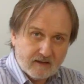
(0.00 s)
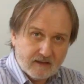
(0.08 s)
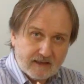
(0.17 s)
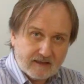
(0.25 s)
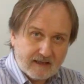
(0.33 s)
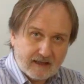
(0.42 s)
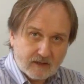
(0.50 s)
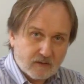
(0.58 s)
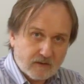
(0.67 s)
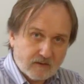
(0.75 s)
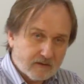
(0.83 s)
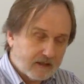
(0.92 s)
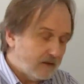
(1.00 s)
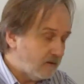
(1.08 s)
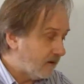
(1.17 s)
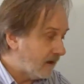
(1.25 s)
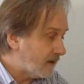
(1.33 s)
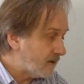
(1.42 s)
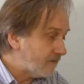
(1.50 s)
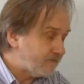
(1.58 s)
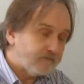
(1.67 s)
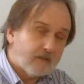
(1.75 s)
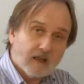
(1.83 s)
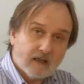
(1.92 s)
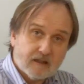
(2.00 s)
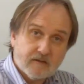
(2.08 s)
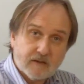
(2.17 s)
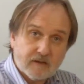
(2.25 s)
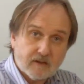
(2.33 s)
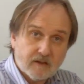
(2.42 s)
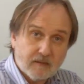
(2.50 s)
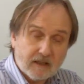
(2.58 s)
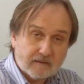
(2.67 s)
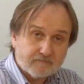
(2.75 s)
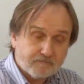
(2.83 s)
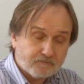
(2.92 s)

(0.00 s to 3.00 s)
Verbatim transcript: the dead cat squirrel tail things, uh, to fit on your mic.